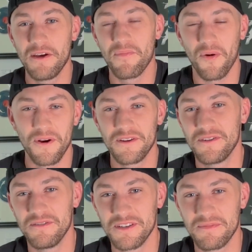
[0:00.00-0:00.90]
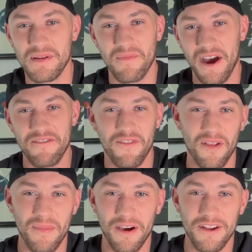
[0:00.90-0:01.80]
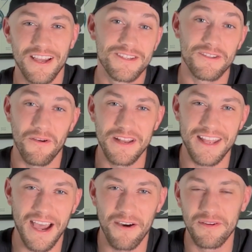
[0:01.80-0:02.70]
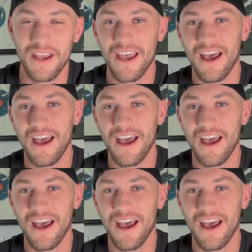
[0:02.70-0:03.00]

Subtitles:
important to just be mindful about slowing down,